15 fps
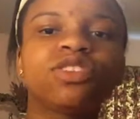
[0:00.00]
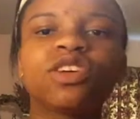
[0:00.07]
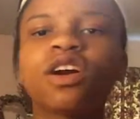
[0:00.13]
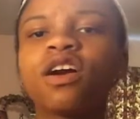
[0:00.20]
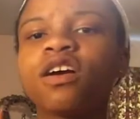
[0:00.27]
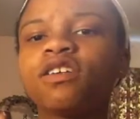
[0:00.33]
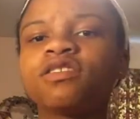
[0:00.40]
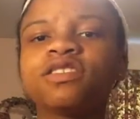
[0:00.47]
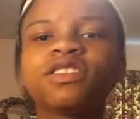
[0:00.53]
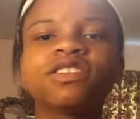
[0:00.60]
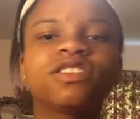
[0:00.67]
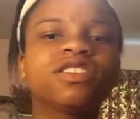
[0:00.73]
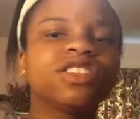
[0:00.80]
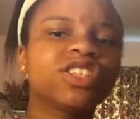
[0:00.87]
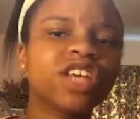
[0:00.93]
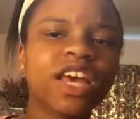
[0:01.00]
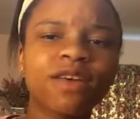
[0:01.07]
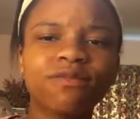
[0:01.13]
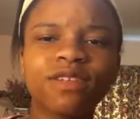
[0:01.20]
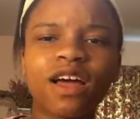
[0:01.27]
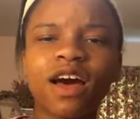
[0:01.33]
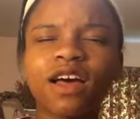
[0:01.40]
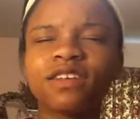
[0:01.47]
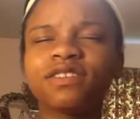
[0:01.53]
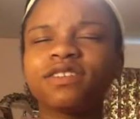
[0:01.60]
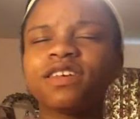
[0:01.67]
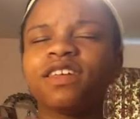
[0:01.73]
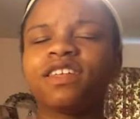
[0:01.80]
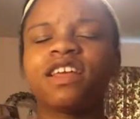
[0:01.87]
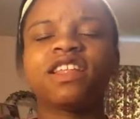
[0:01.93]
Charles, Shane
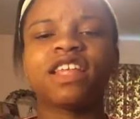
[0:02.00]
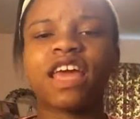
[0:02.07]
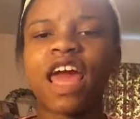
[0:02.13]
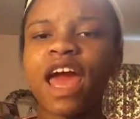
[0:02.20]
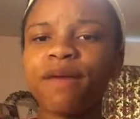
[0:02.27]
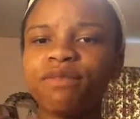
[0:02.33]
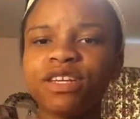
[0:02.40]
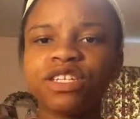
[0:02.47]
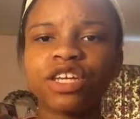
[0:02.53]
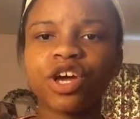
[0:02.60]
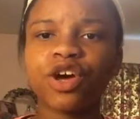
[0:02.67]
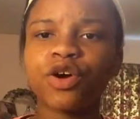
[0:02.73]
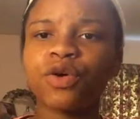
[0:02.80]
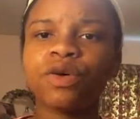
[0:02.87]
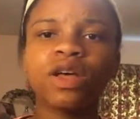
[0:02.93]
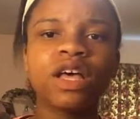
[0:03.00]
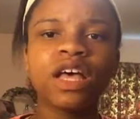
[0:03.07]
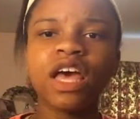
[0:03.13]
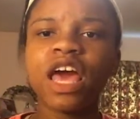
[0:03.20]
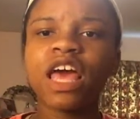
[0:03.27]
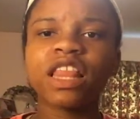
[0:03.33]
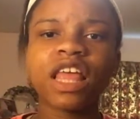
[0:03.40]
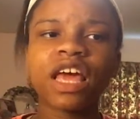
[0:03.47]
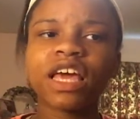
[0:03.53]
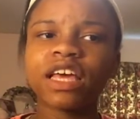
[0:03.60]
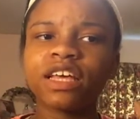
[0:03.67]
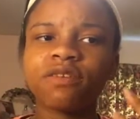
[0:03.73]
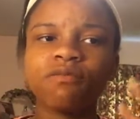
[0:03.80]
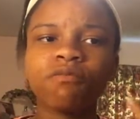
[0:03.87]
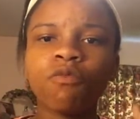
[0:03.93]
Dawson, and the Gabby Show. And like
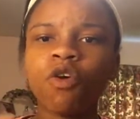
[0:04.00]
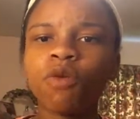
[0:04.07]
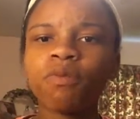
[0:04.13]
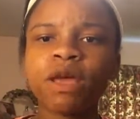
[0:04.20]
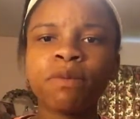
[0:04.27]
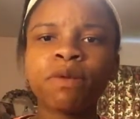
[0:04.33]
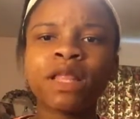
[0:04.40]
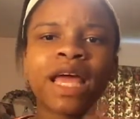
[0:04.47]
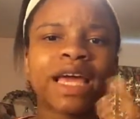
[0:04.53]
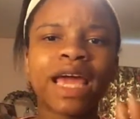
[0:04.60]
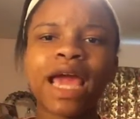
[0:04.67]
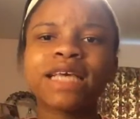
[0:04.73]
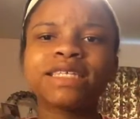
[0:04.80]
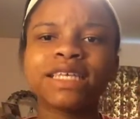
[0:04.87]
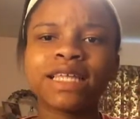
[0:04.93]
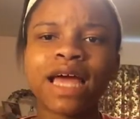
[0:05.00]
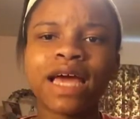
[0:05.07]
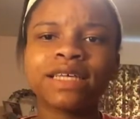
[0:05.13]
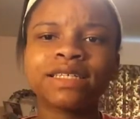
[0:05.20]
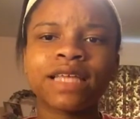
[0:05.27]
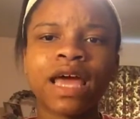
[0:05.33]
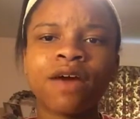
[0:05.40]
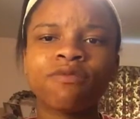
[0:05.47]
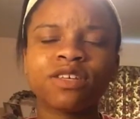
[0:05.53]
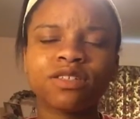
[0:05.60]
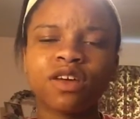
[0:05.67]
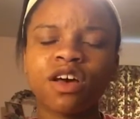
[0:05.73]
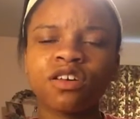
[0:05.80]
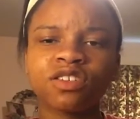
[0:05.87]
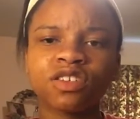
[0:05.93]
more people like Casey Neistat was
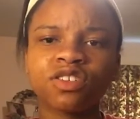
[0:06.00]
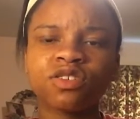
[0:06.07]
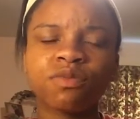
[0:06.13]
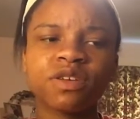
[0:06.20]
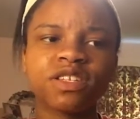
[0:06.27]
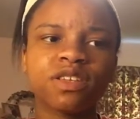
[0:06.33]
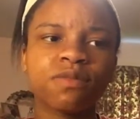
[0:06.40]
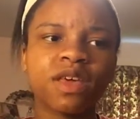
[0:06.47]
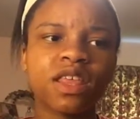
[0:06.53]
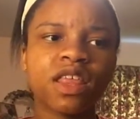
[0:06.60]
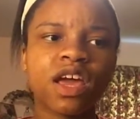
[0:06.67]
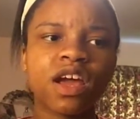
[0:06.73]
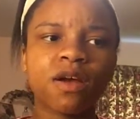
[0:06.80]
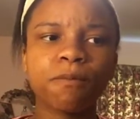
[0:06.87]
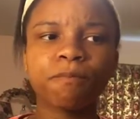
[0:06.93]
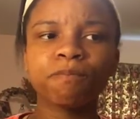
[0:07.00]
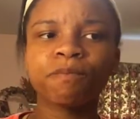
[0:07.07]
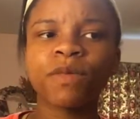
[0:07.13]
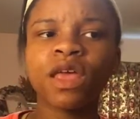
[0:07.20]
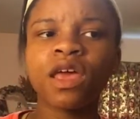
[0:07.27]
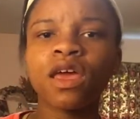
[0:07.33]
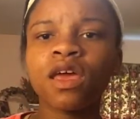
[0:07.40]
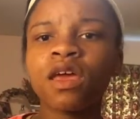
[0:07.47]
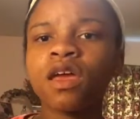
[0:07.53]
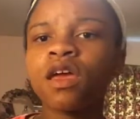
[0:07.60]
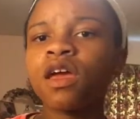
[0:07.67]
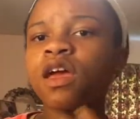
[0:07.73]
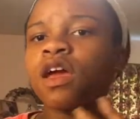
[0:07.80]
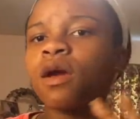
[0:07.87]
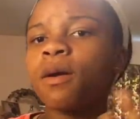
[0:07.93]
also supposed to be there.
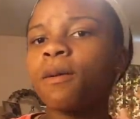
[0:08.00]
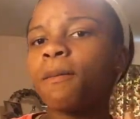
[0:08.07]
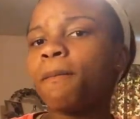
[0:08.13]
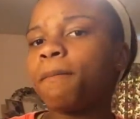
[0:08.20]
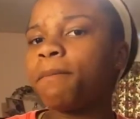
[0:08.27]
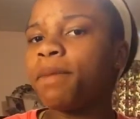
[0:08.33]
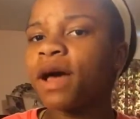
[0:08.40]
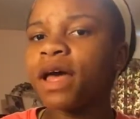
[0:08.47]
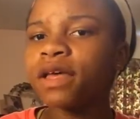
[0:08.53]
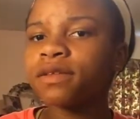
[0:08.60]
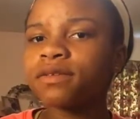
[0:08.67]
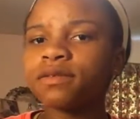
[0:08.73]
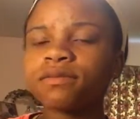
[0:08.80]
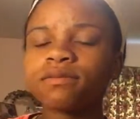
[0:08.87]
But